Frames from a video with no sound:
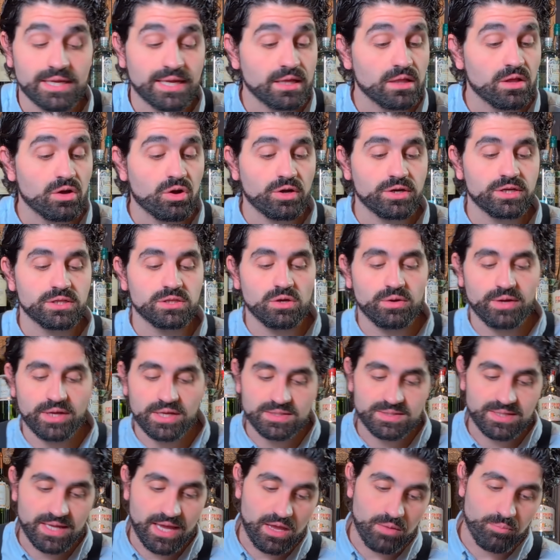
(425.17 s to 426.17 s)
Tequila Corrido
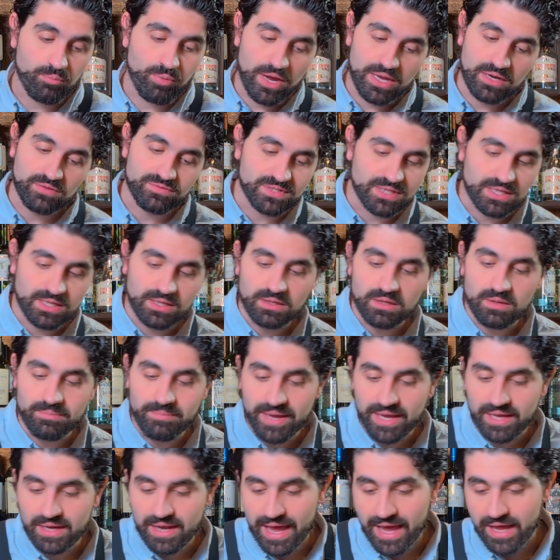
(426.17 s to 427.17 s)
is a brand of tequila
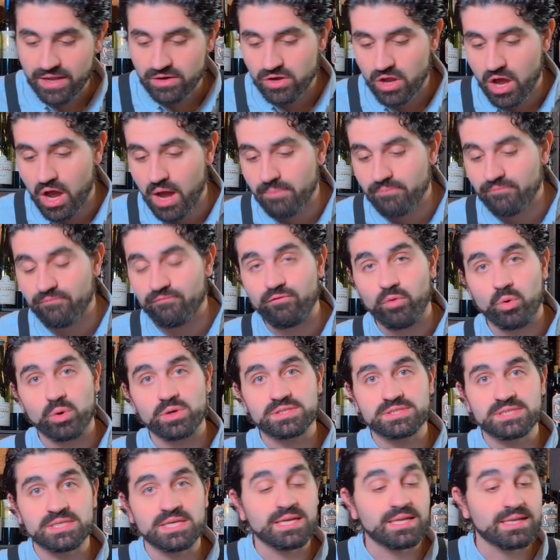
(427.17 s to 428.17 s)
made at NOM
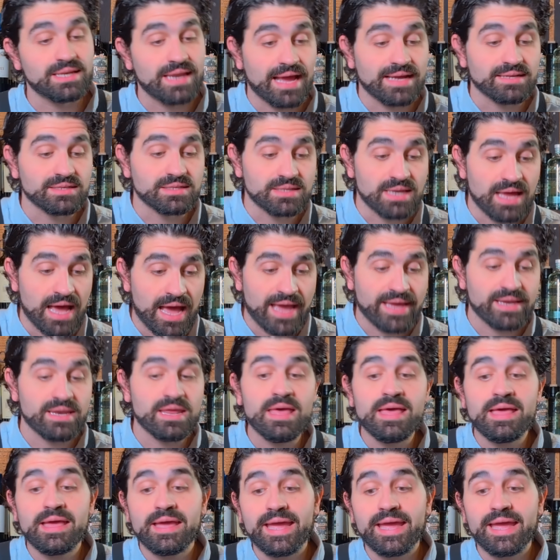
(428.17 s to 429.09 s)
1499.